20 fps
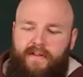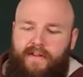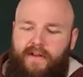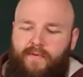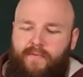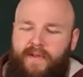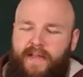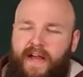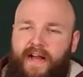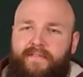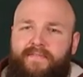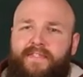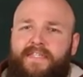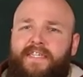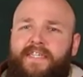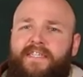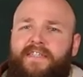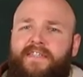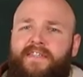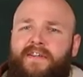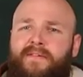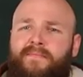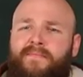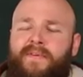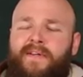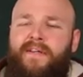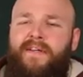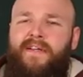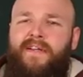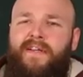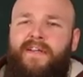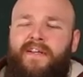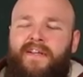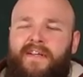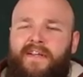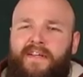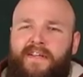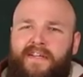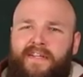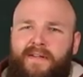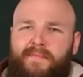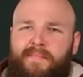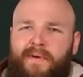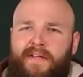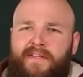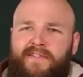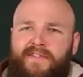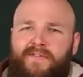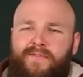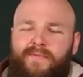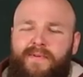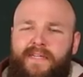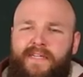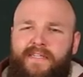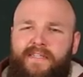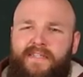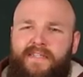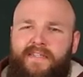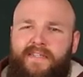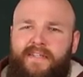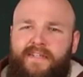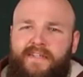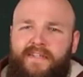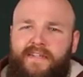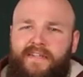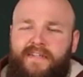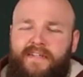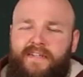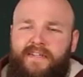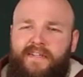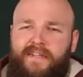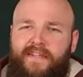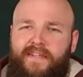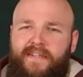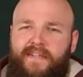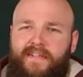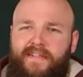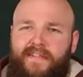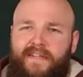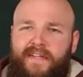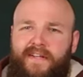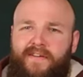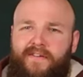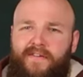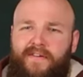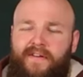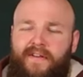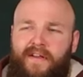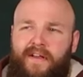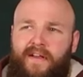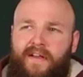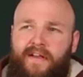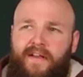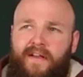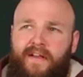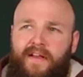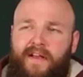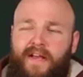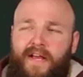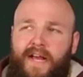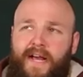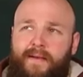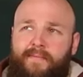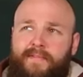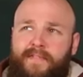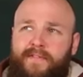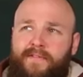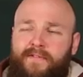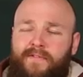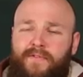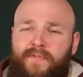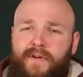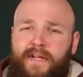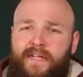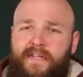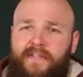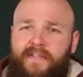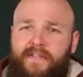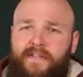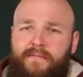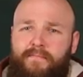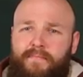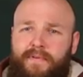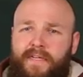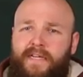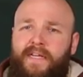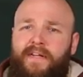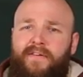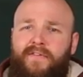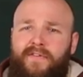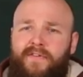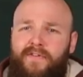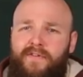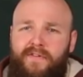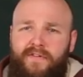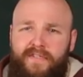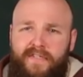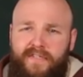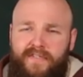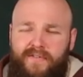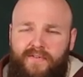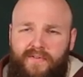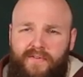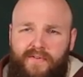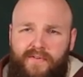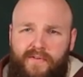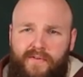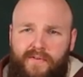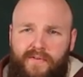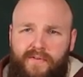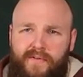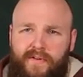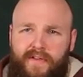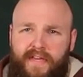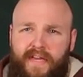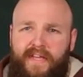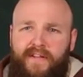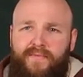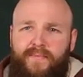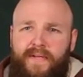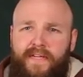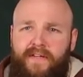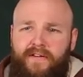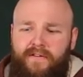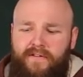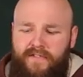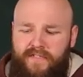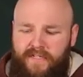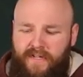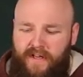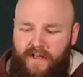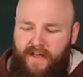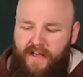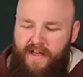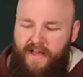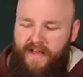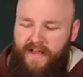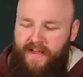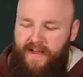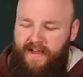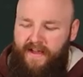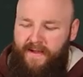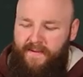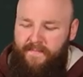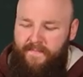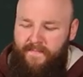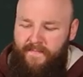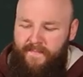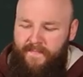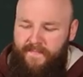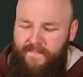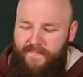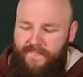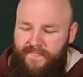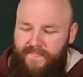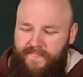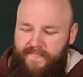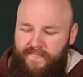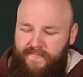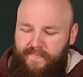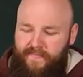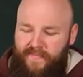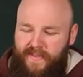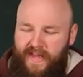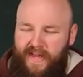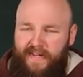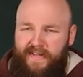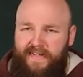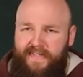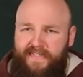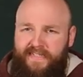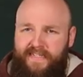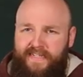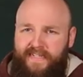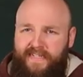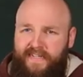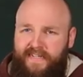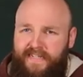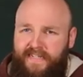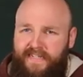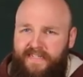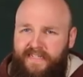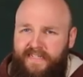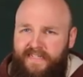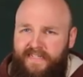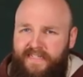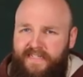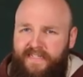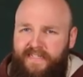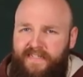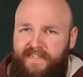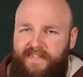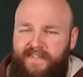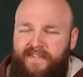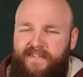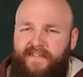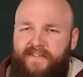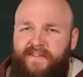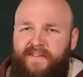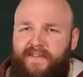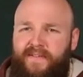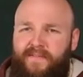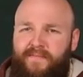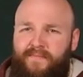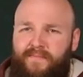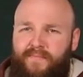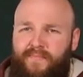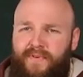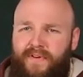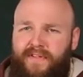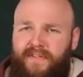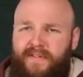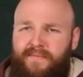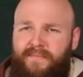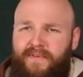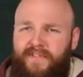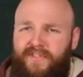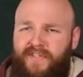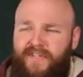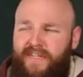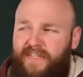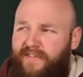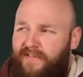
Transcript: Now we have seen some in the past two weeks that are absolute great beginner geuzes or, or gateway geuzes. Um, yeah, let's say that this is pretty much an